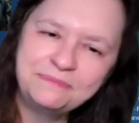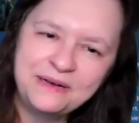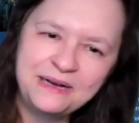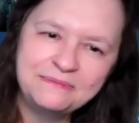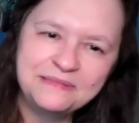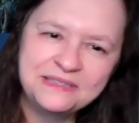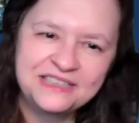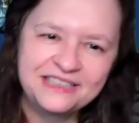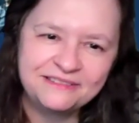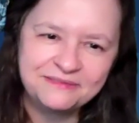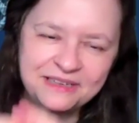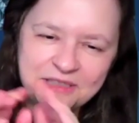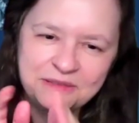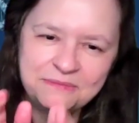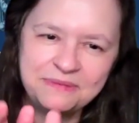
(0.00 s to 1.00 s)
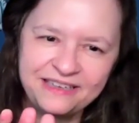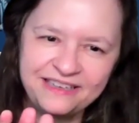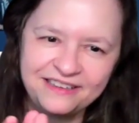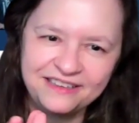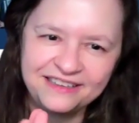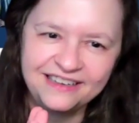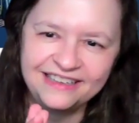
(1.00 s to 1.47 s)
to publish the
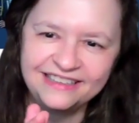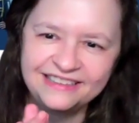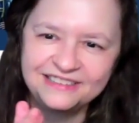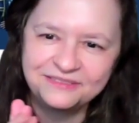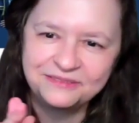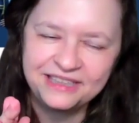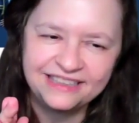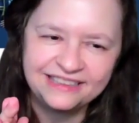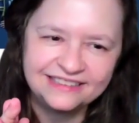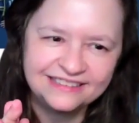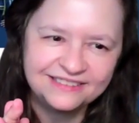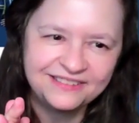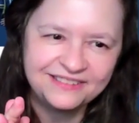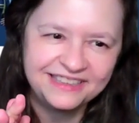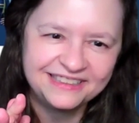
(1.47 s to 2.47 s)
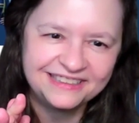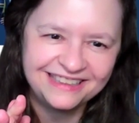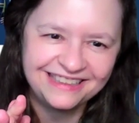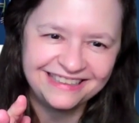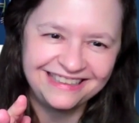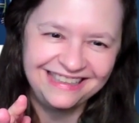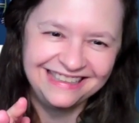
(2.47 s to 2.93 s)
recipe online so we can
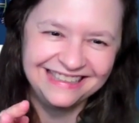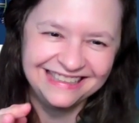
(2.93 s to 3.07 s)
see it.